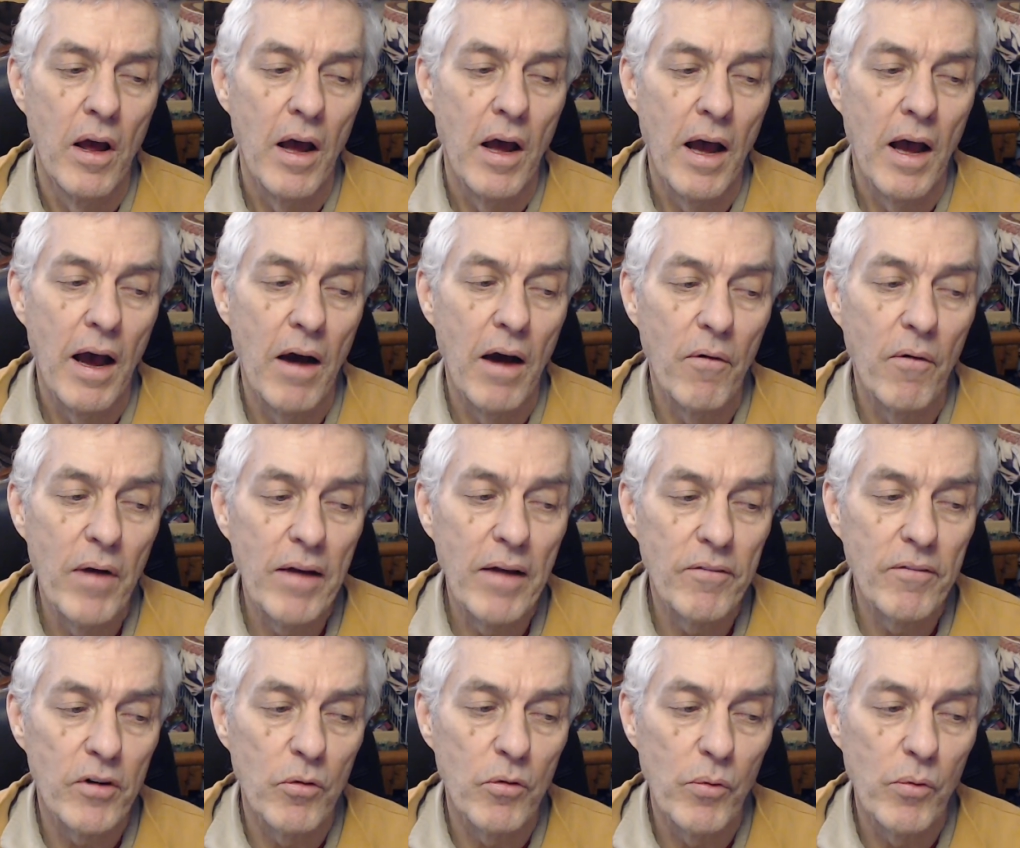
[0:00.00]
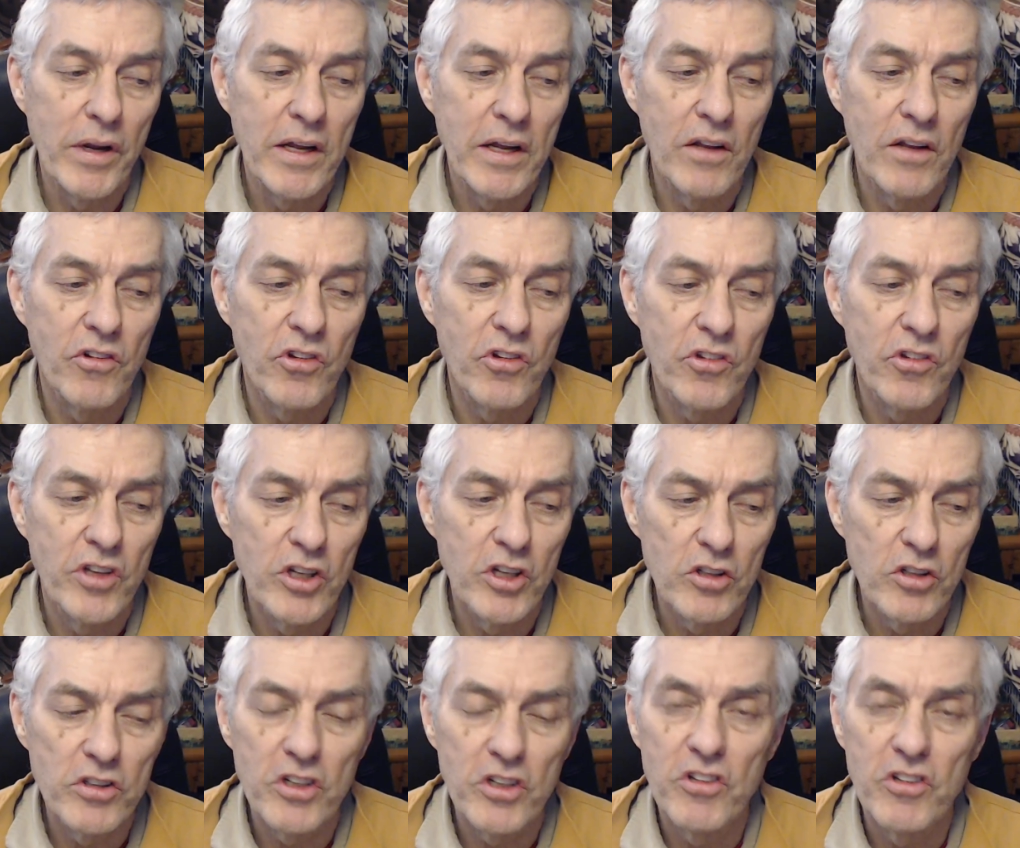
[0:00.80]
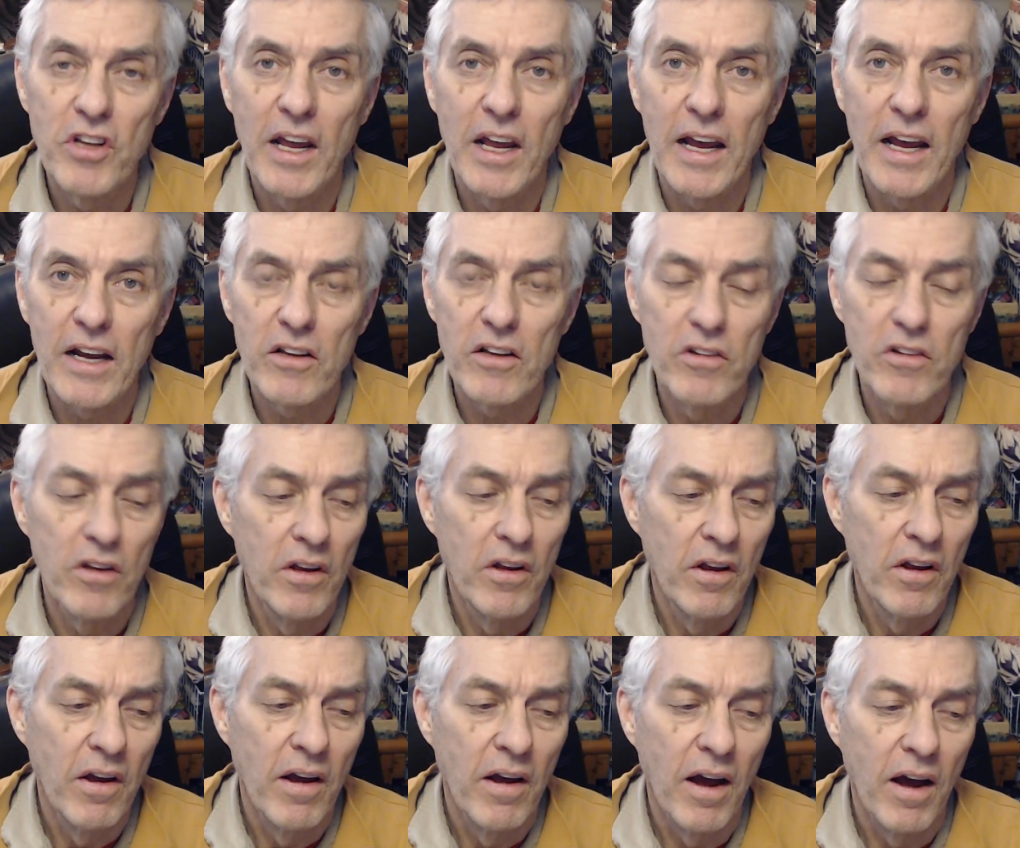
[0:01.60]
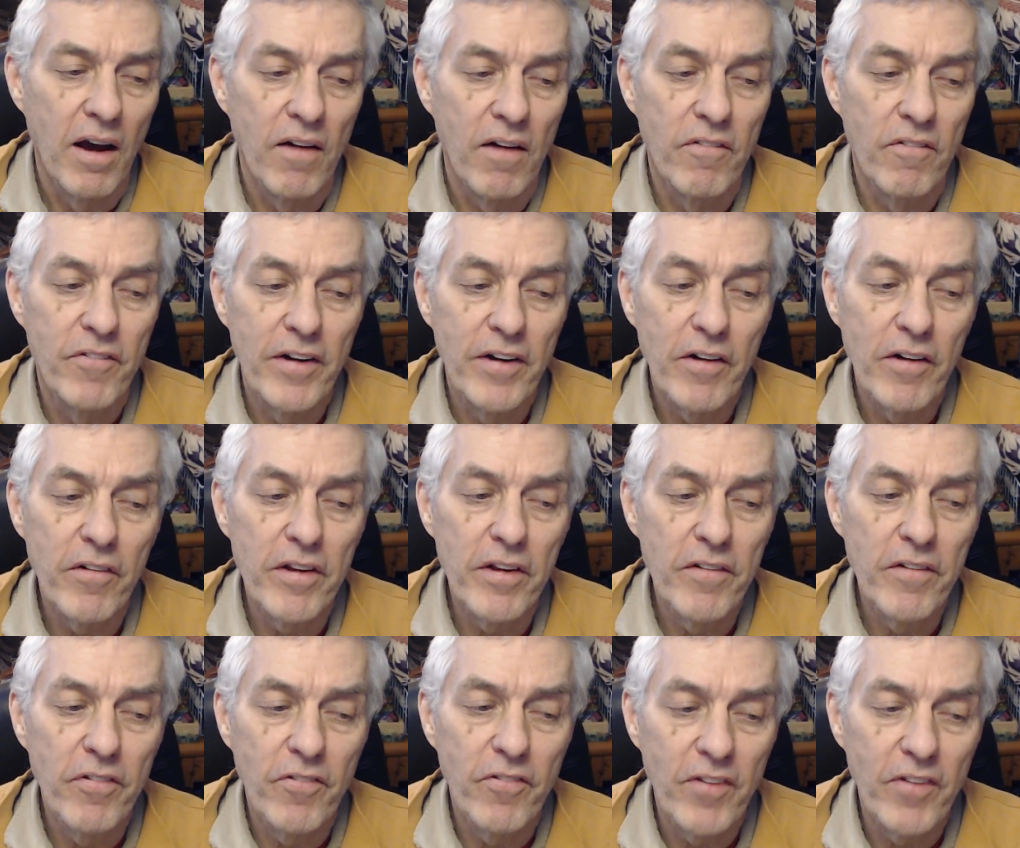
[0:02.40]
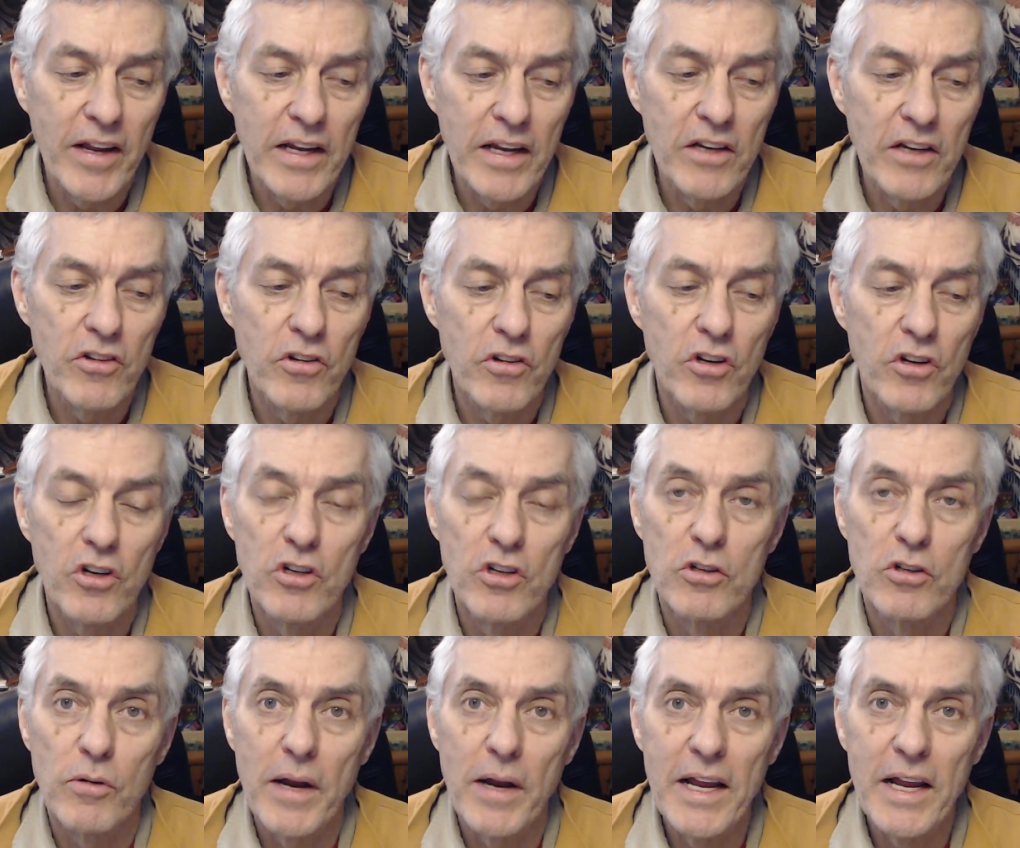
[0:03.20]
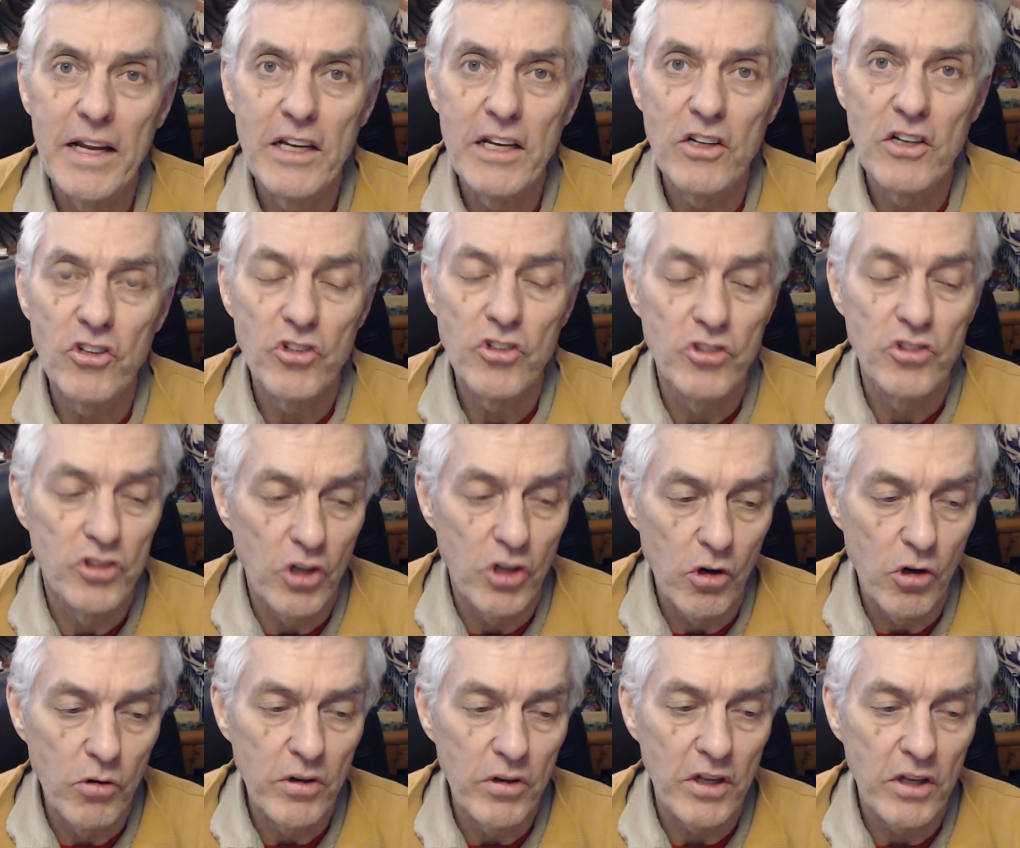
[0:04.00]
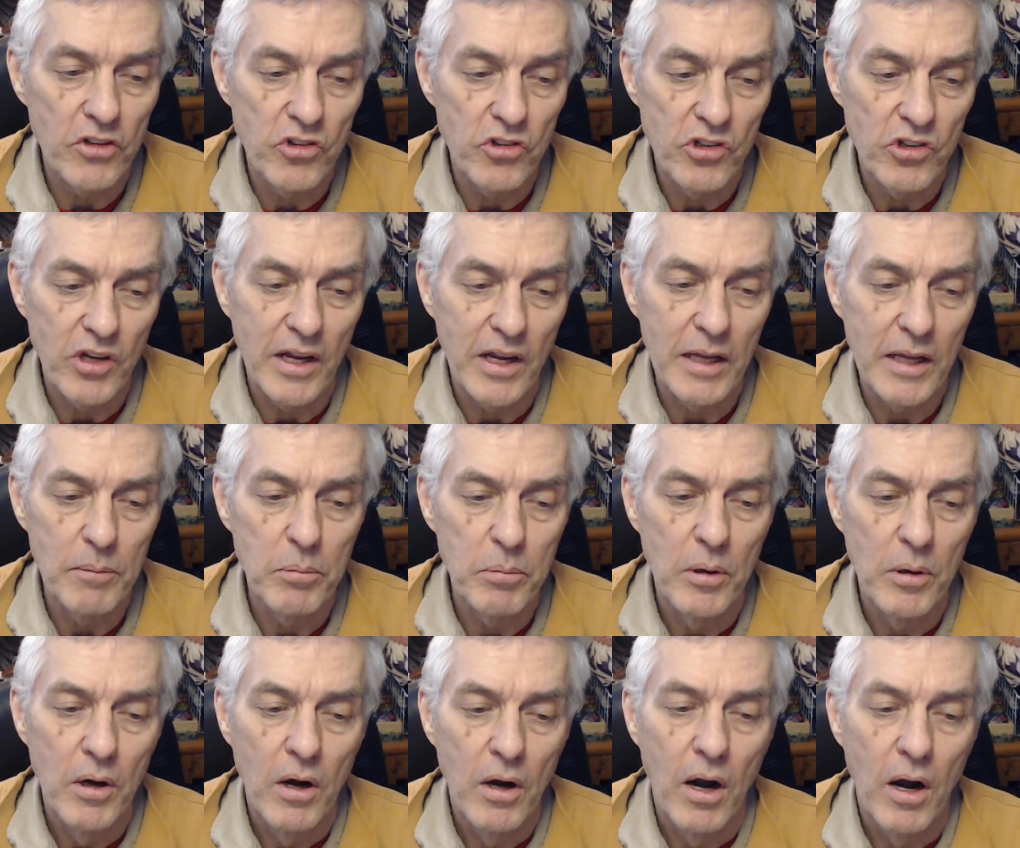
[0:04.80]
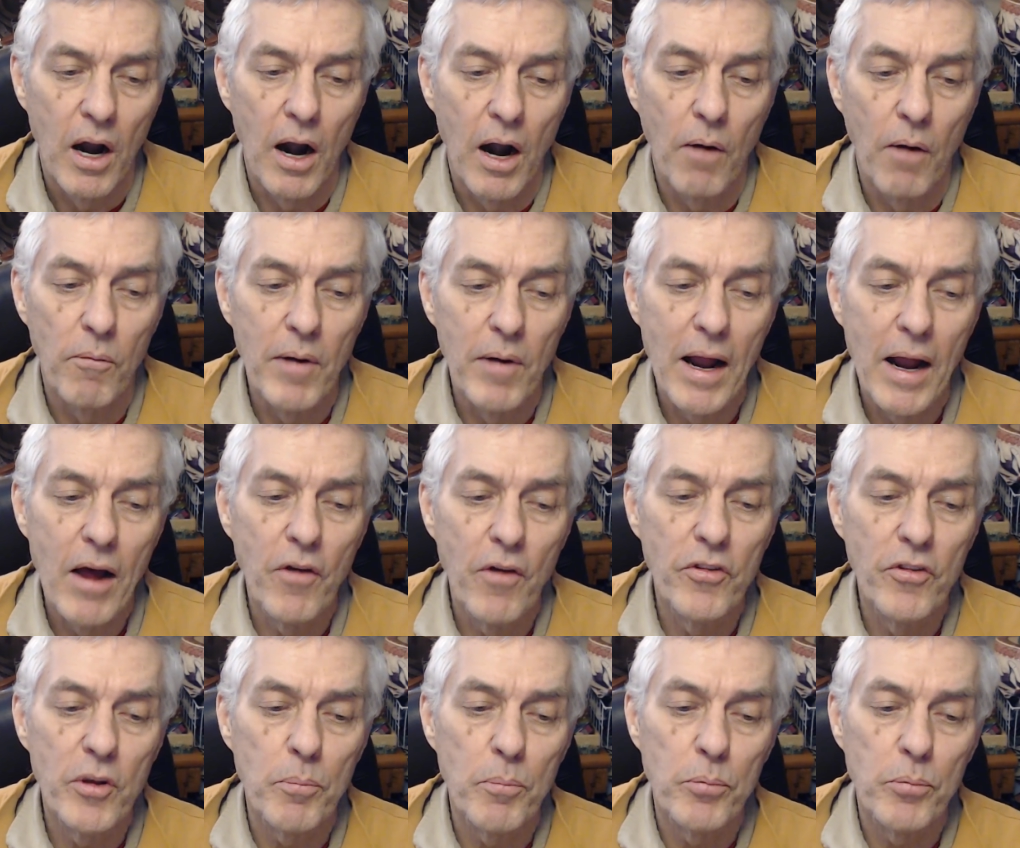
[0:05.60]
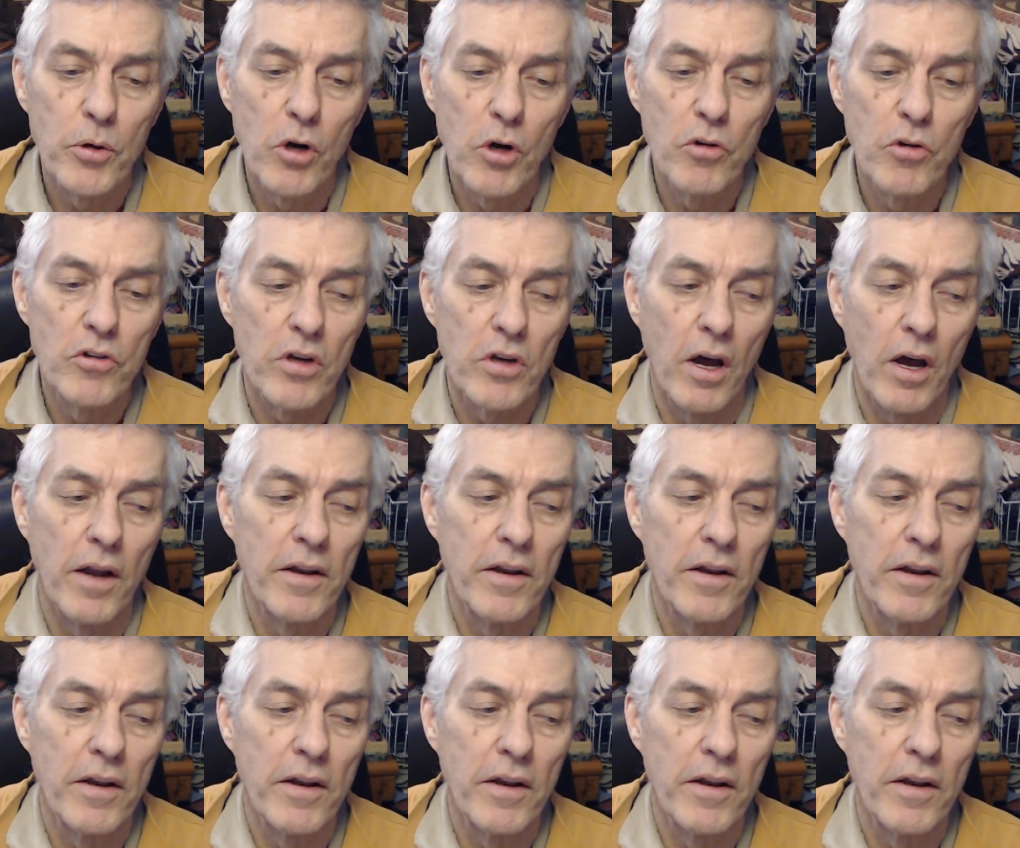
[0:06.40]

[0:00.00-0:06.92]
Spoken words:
However, we can still detect a very faint grayish donut shape around the proton,